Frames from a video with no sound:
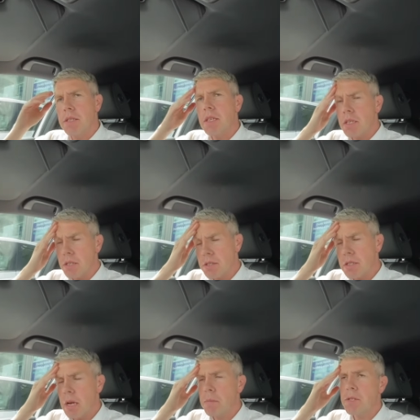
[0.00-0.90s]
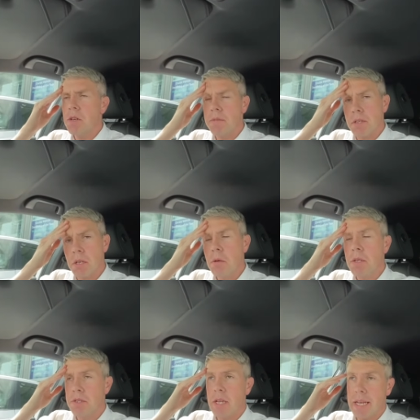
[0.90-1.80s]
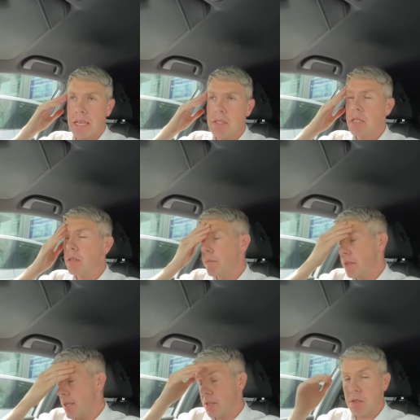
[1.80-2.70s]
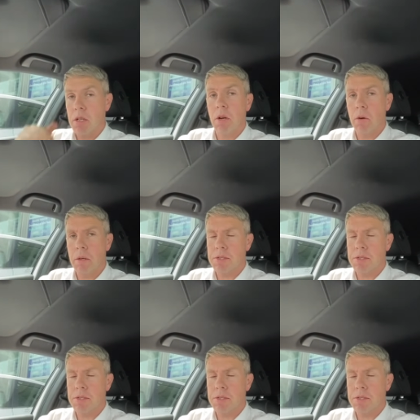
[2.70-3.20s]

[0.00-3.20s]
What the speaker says: the temperature of the coolant, and actually it's not just low.